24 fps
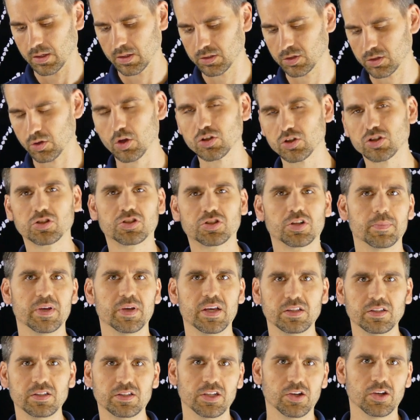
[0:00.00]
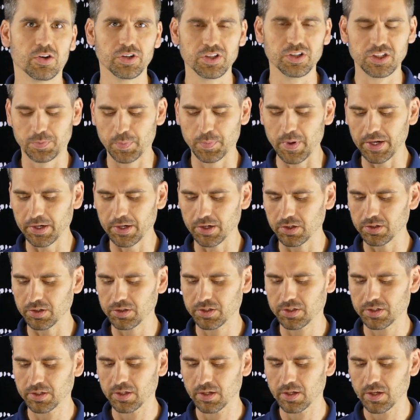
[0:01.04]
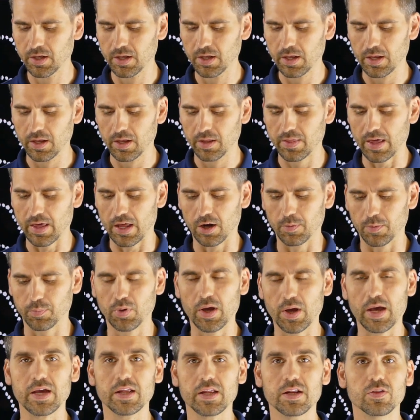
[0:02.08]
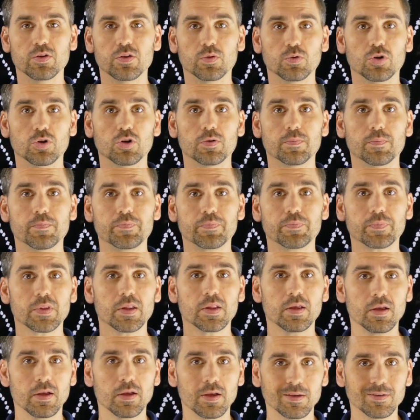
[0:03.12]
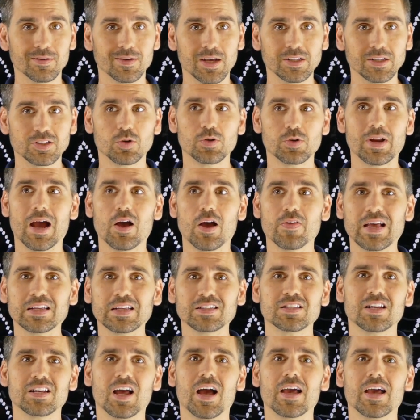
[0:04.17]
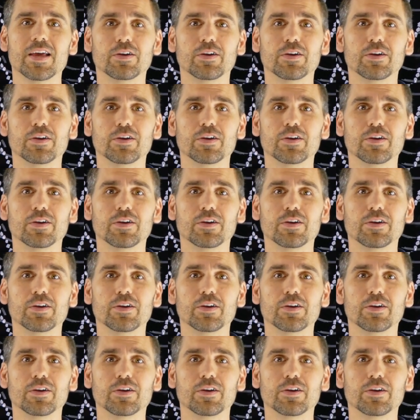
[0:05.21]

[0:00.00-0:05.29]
So those are some in-ceiling speakers that are playing in the room. And so now that's not